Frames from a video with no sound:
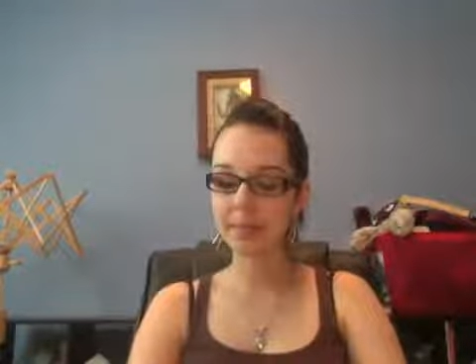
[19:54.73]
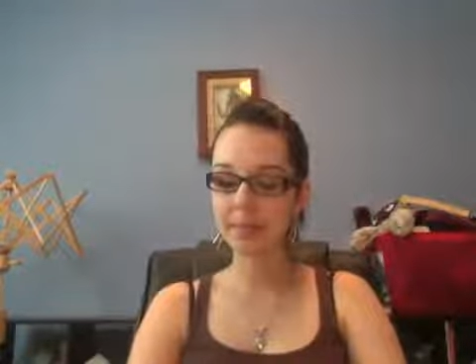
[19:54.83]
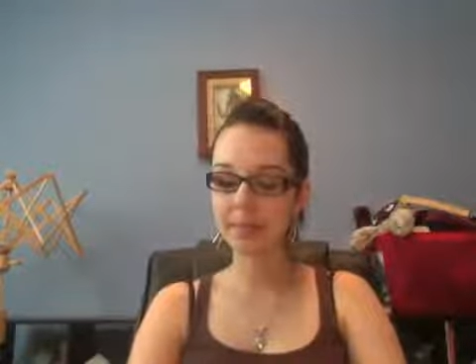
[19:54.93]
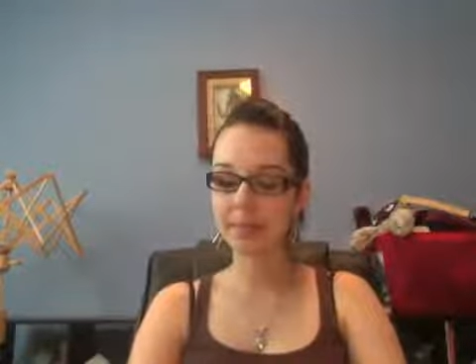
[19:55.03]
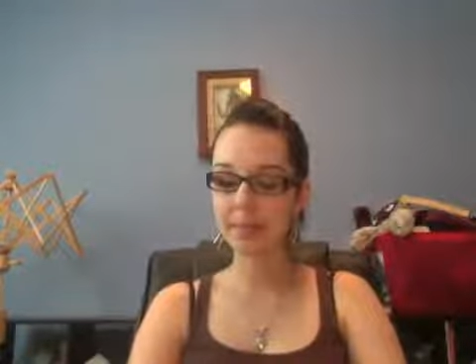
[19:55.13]

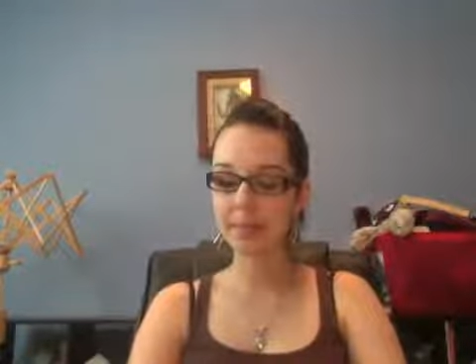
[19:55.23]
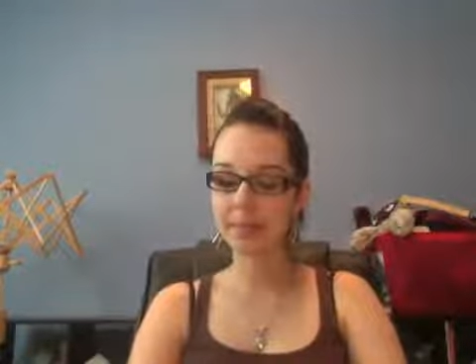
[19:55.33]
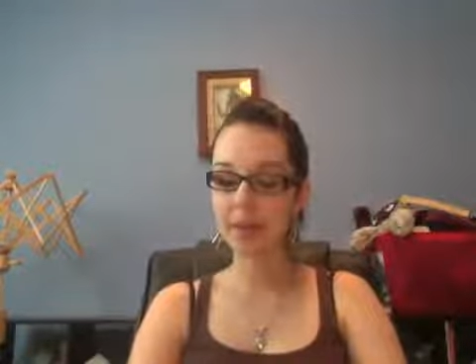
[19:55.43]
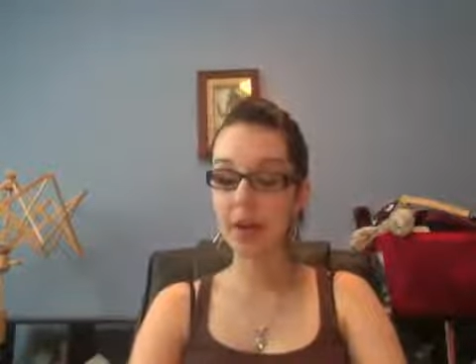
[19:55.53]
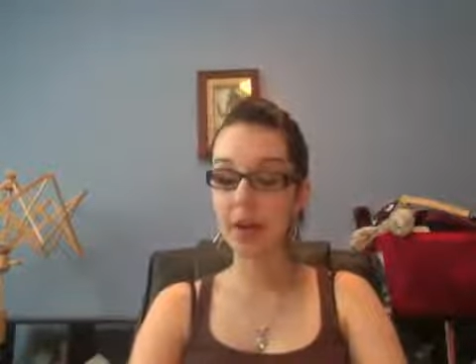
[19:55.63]
Oh,
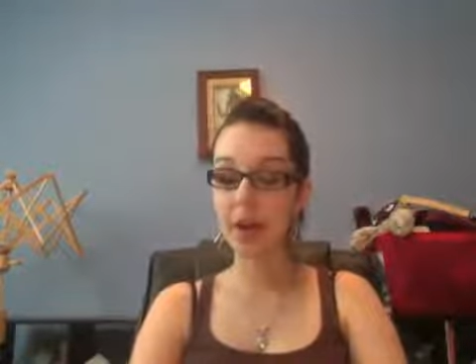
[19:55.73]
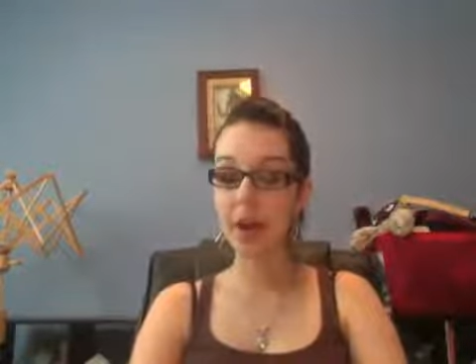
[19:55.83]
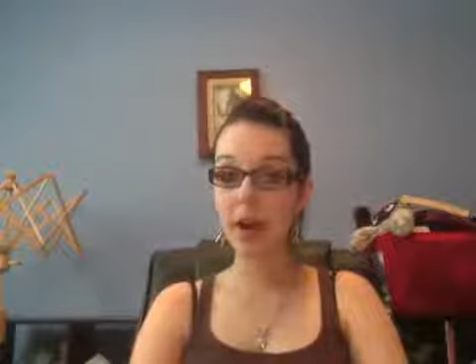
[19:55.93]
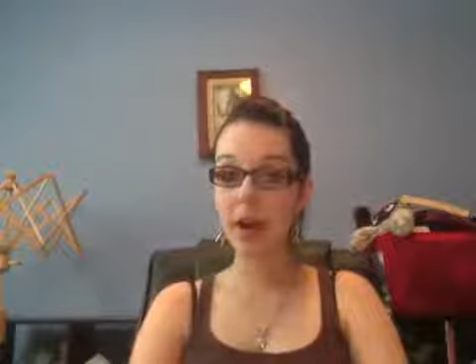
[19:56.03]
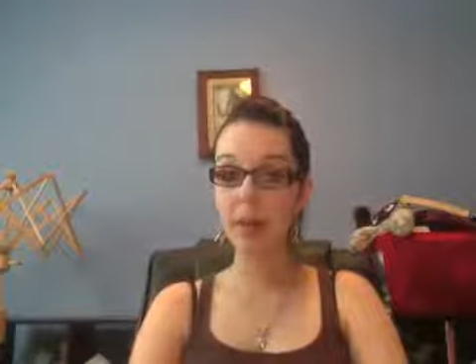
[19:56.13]

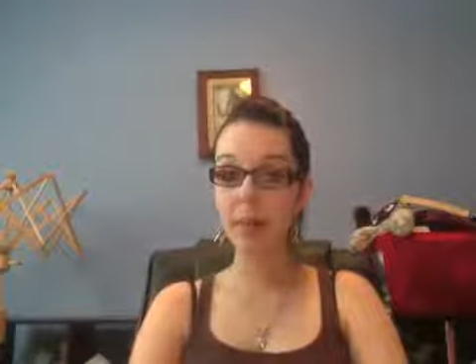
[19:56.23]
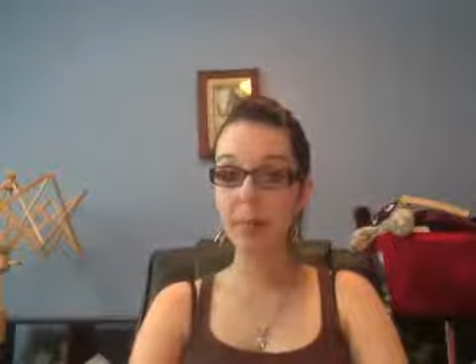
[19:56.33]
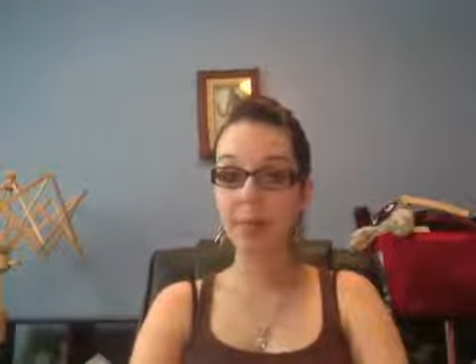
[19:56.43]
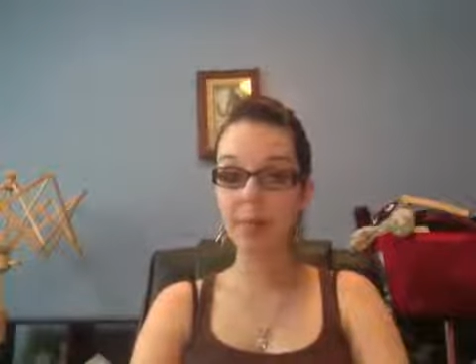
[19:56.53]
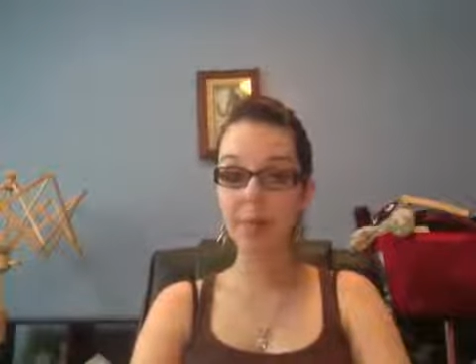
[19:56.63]
I might be
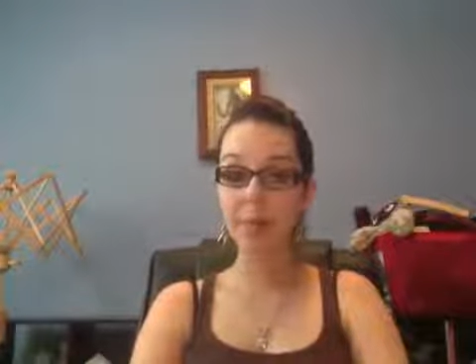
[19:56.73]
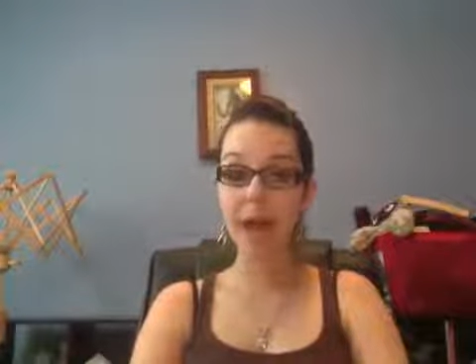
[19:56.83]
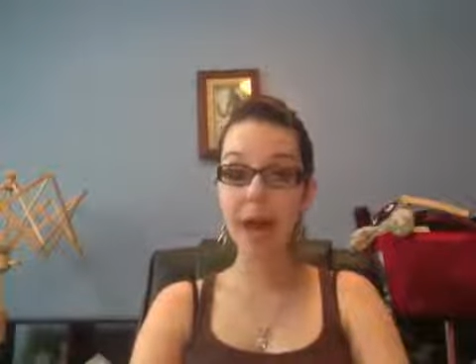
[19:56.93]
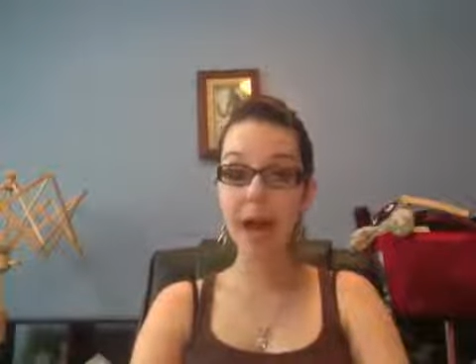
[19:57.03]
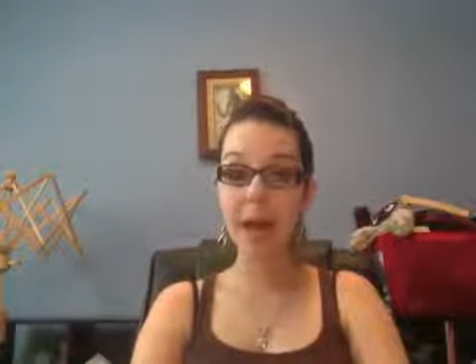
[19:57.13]
getting a new
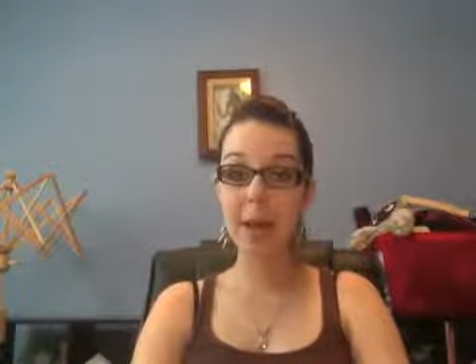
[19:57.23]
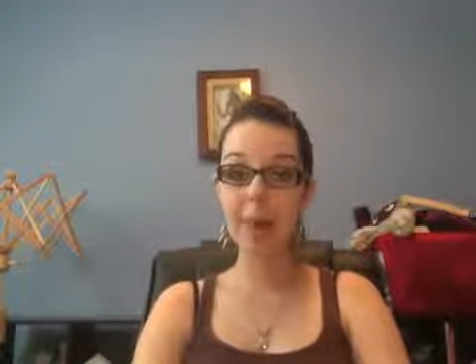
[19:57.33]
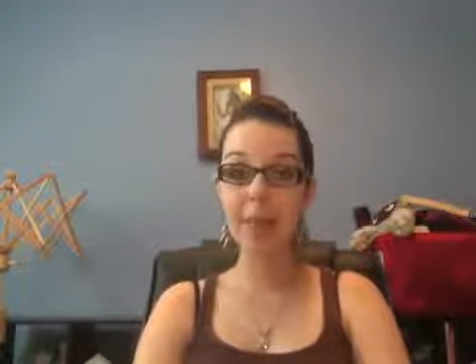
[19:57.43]
camera.